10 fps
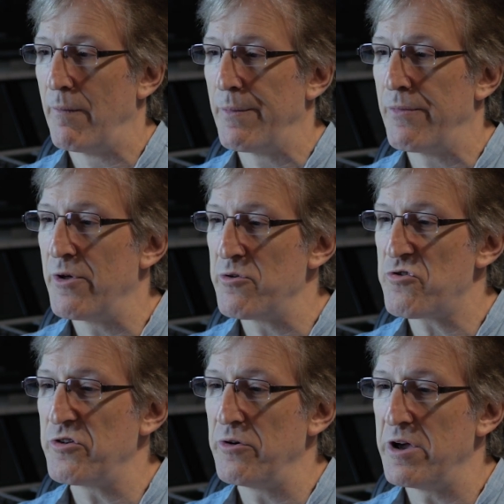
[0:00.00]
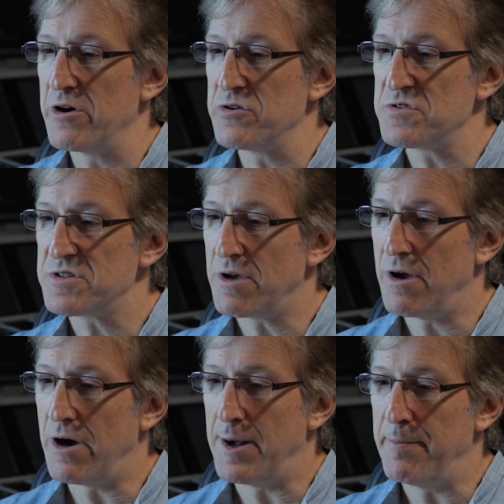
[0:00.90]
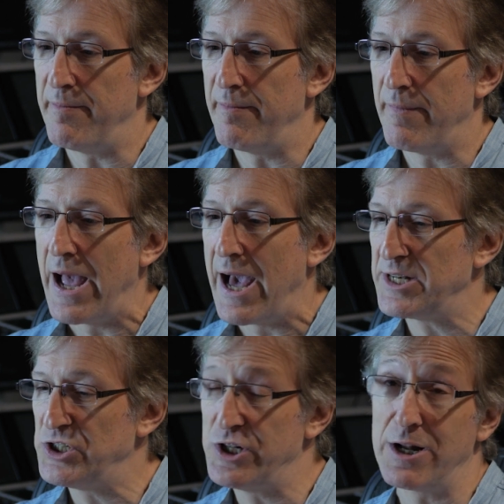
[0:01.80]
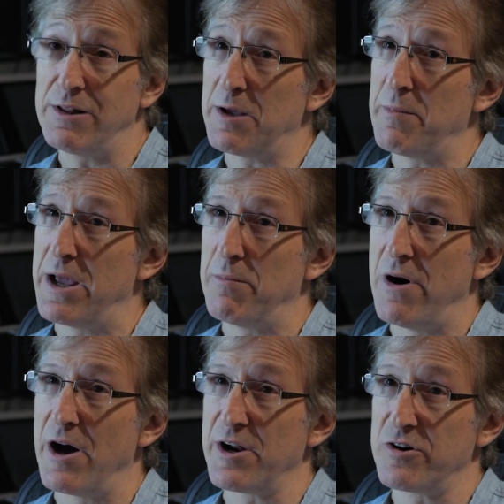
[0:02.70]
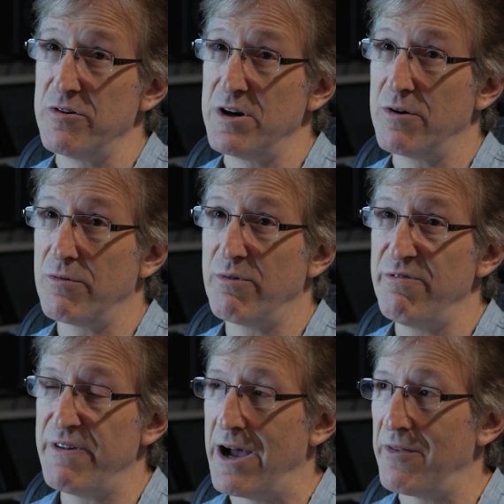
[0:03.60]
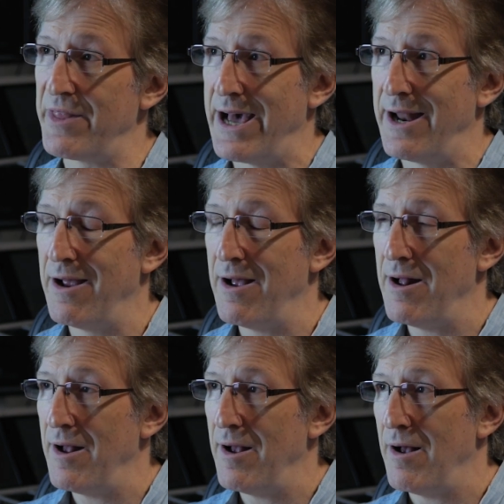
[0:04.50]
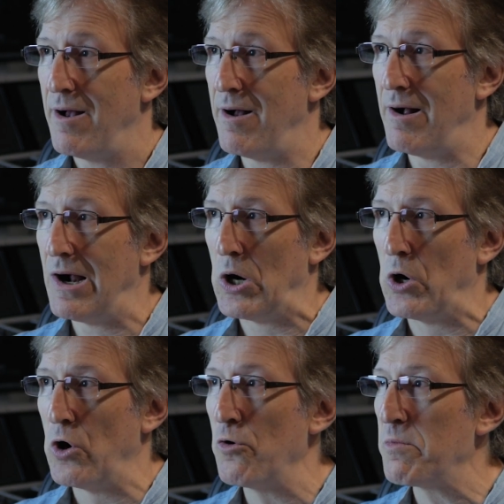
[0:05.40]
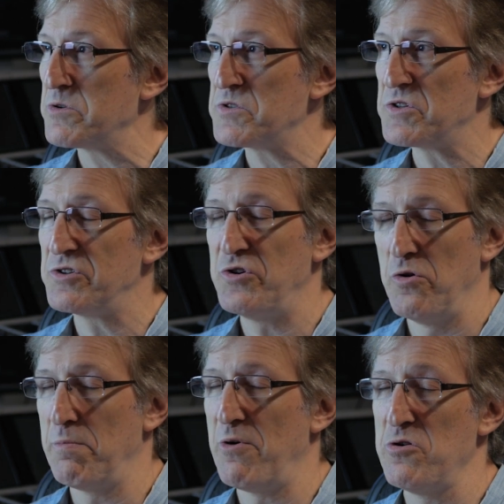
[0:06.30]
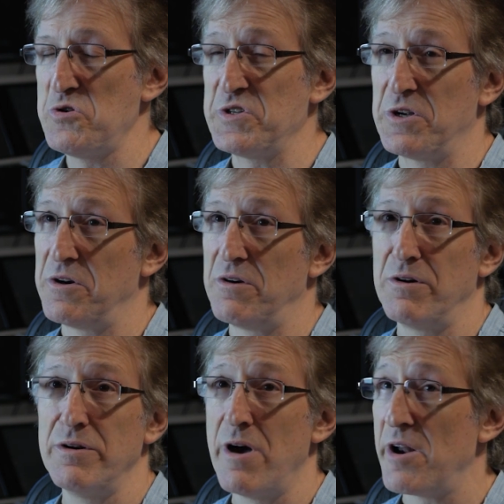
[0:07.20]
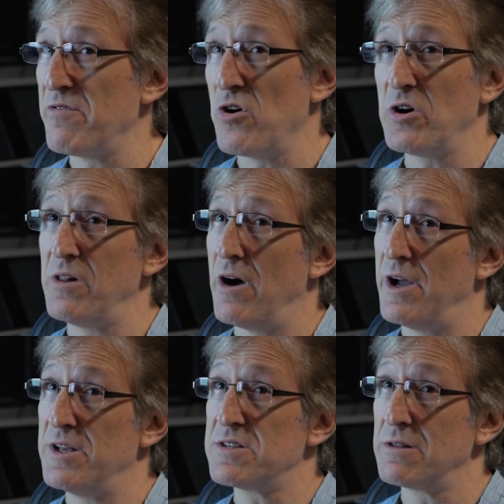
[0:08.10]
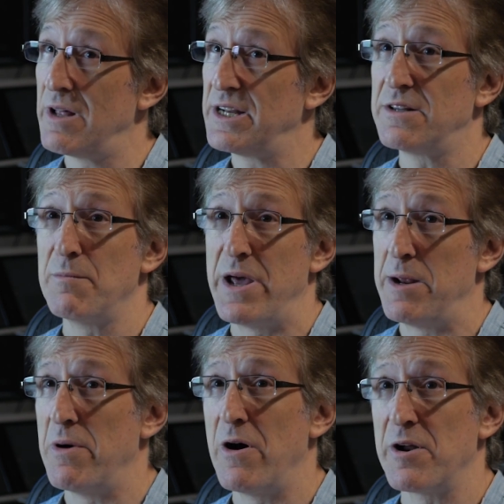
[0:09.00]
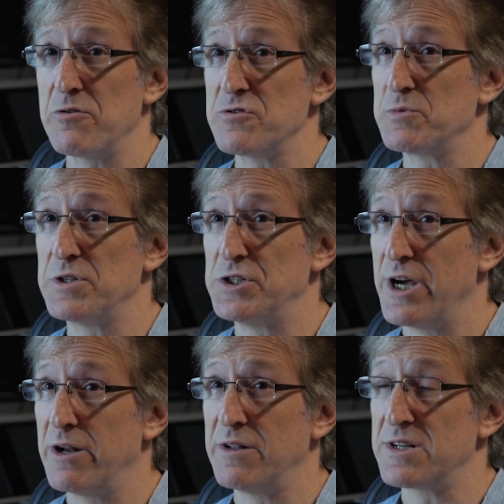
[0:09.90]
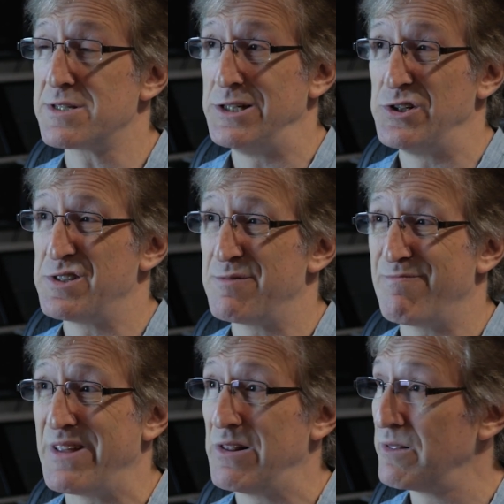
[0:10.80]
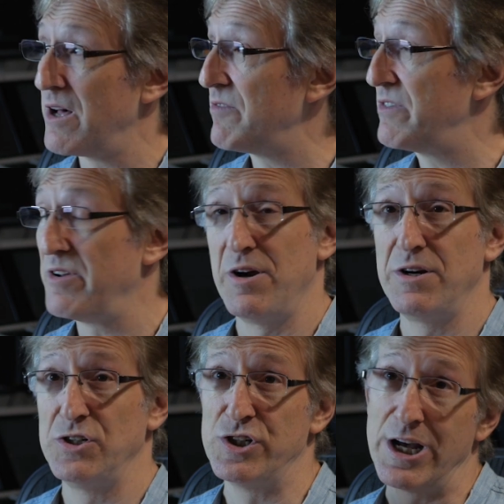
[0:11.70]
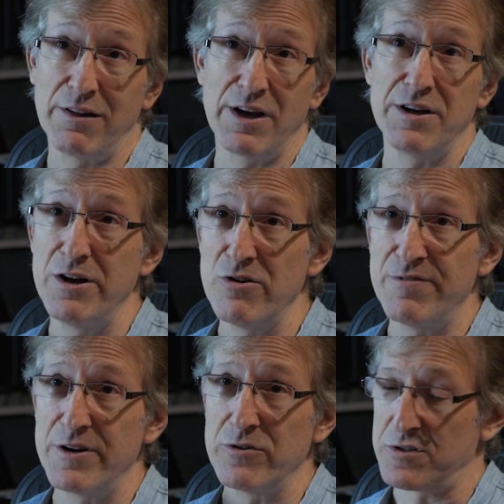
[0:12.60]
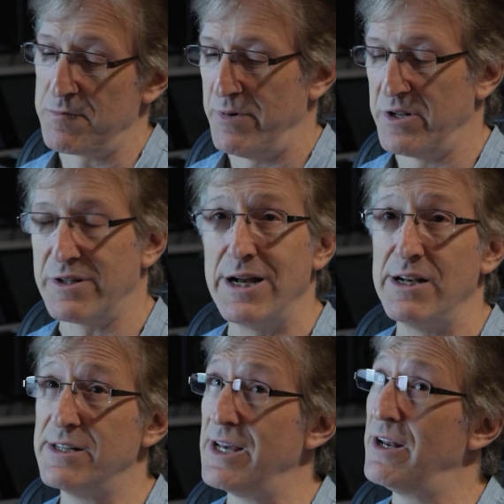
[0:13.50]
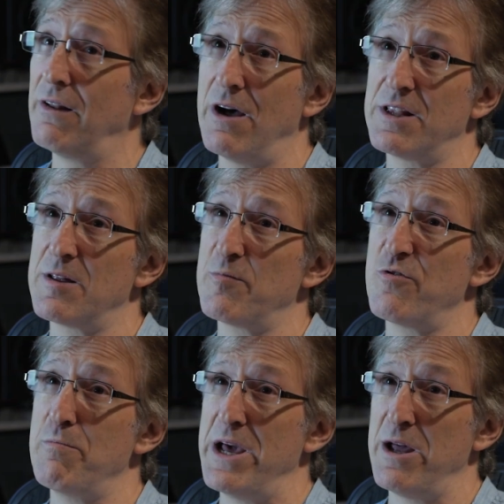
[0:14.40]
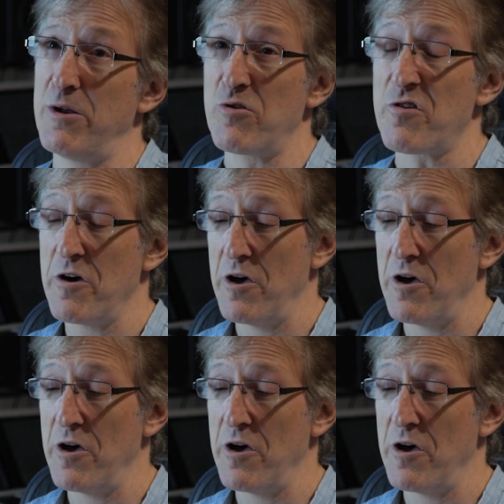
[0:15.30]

those studios had Genelec main monitoring. We found that almost to a person, none of our clients liked the main monitors with the Genelecs. They loved Genelec near fields, but they didn't like them for mains.